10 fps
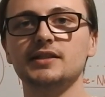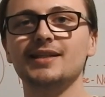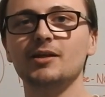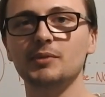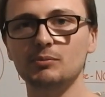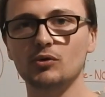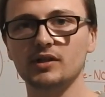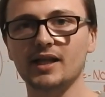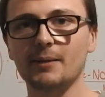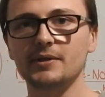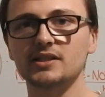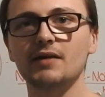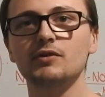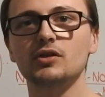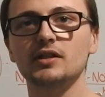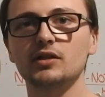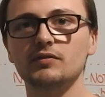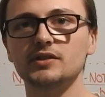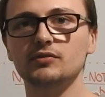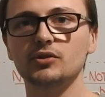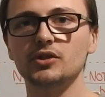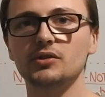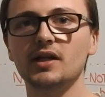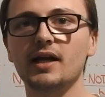and they'll be more than happy to have a look at the offers for you